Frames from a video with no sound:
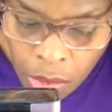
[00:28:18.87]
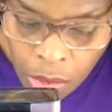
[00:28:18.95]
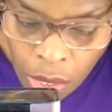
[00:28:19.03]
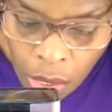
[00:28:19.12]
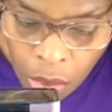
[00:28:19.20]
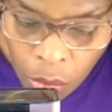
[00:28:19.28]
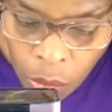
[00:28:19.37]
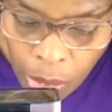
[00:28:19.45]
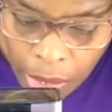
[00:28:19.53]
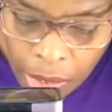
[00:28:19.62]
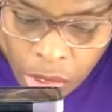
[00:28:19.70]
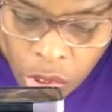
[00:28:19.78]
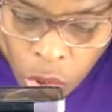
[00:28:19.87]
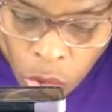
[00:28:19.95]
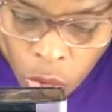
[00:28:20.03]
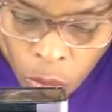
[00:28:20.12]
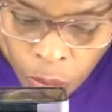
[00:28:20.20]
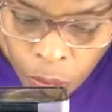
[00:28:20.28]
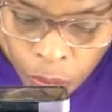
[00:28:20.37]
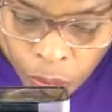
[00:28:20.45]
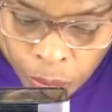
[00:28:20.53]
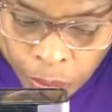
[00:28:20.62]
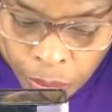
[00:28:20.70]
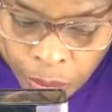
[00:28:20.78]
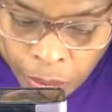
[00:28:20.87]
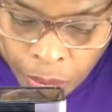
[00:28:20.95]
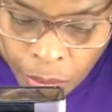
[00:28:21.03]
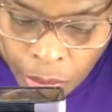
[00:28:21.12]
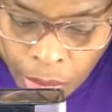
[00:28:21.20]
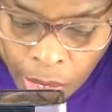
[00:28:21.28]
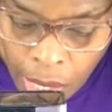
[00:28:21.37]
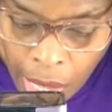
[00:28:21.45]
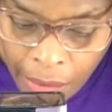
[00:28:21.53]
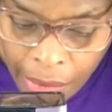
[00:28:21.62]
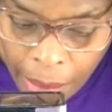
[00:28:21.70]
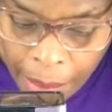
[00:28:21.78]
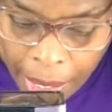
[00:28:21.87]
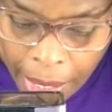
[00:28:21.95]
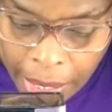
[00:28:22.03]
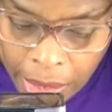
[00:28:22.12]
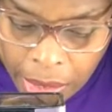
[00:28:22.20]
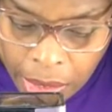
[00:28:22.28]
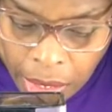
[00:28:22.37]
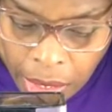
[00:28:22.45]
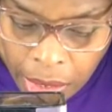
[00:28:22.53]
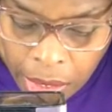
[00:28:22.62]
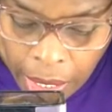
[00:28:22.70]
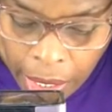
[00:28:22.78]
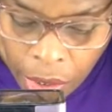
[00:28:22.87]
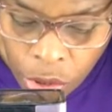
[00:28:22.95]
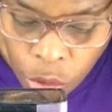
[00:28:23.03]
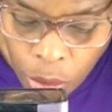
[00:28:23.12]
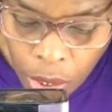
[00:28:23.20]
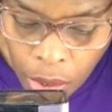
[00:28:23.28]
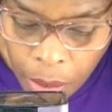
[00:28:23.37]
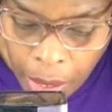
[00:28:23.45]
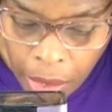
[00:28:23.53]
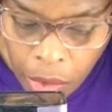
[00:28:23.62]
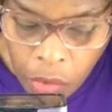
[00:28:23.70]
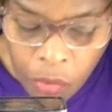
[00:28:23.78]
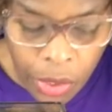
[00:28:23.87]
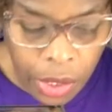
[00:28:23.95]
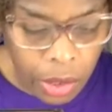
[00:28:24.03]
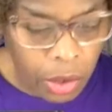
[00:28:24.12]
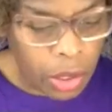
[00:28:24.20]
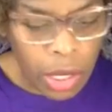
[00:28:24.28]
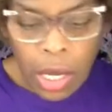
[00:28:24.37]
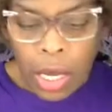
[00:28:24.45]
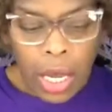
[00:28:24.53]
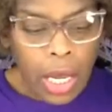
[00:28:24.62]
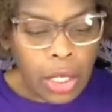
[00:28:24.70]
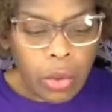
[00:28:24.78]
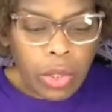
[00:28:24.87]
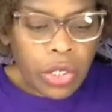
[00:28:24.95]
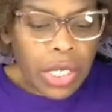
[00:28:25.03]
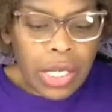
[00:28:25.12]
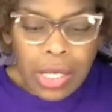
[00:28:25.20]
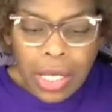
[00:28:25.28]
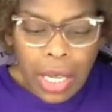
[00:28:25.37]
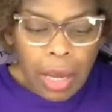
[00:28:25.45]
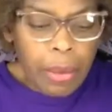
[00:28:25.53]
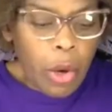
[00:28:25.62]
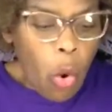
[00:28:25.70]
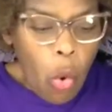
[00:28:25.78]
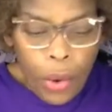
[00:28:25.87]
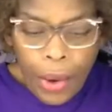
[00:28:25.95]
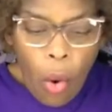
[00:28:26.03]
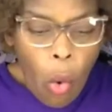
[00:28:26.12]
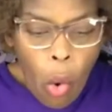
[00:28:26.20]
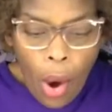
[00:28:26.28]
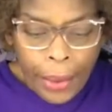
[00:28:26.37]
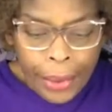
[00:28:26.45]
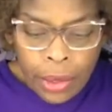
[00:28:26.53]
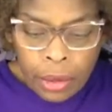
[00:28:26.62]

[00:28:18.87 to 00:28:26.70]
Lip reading: All right, so I've got my handy dandy hair dryer back over here. And you would just keep going on.